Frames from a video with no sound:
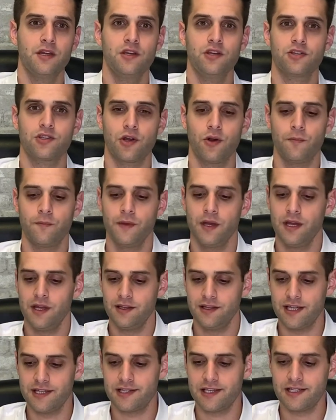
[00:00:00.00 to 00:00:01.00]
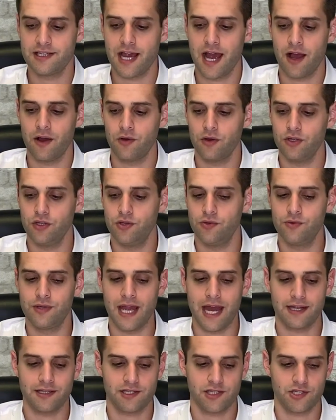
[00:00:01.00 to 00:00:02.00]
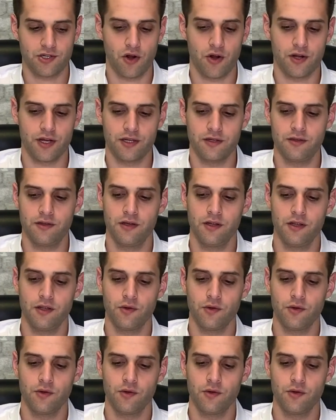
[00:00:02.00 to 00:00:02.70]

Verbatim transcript: So this is how you get started